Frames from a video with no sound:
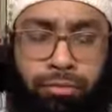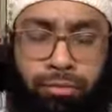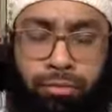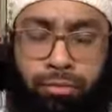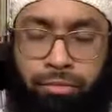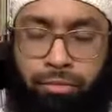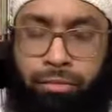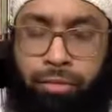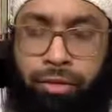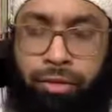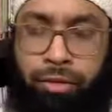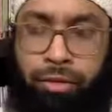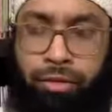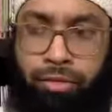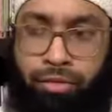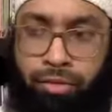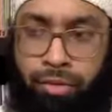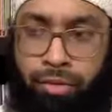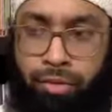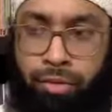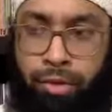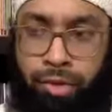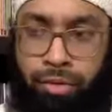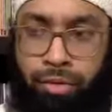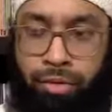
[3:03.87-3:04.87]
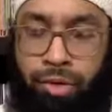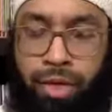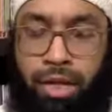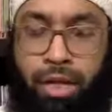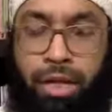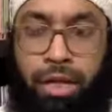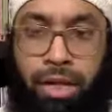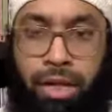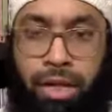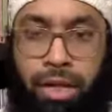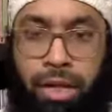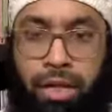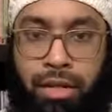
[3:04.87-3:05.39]
very, very
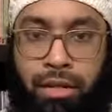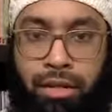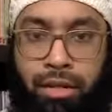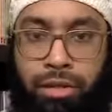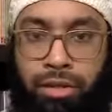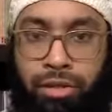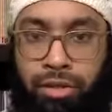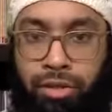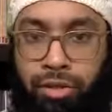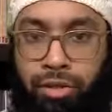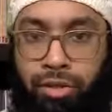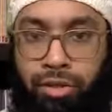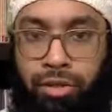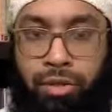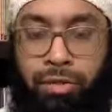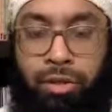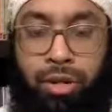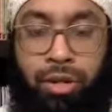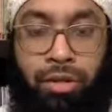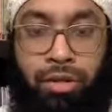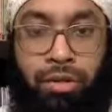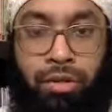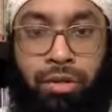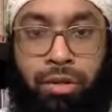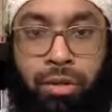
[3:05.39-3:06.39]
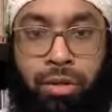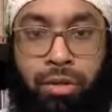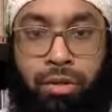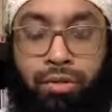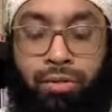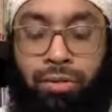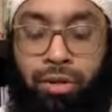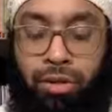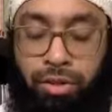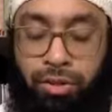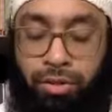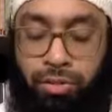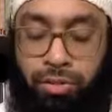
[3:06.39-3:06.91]
uniquely in this juz, because all of
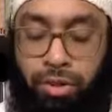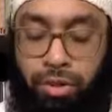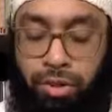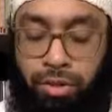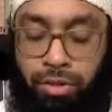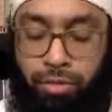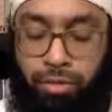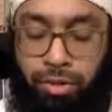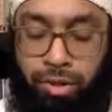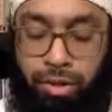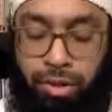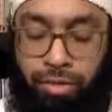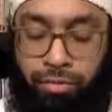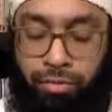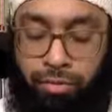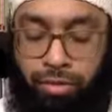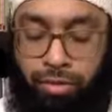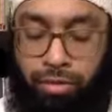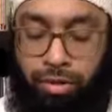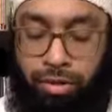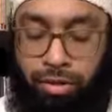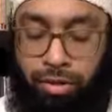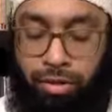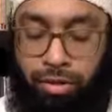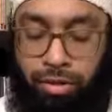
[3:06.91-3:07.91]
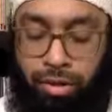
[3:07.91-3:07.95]
the surahs, one after another,